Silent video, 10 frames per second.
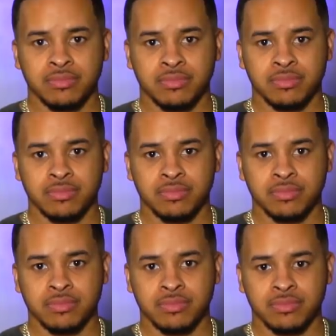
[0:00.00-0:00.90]

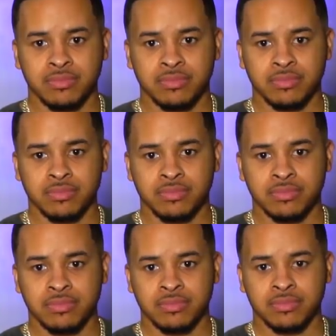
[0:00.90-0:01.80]

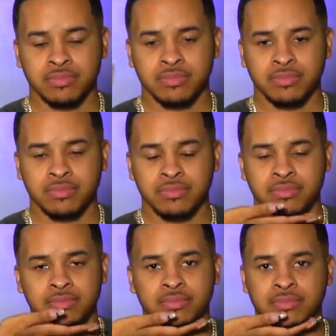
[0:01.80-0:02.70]

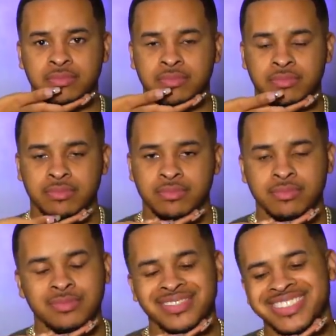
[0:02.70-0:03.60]

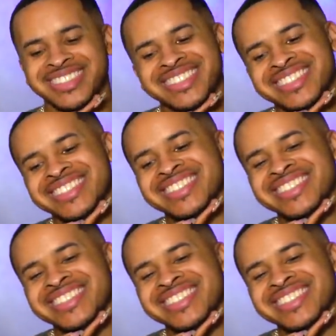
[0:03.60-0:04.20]
The person shown says nothing.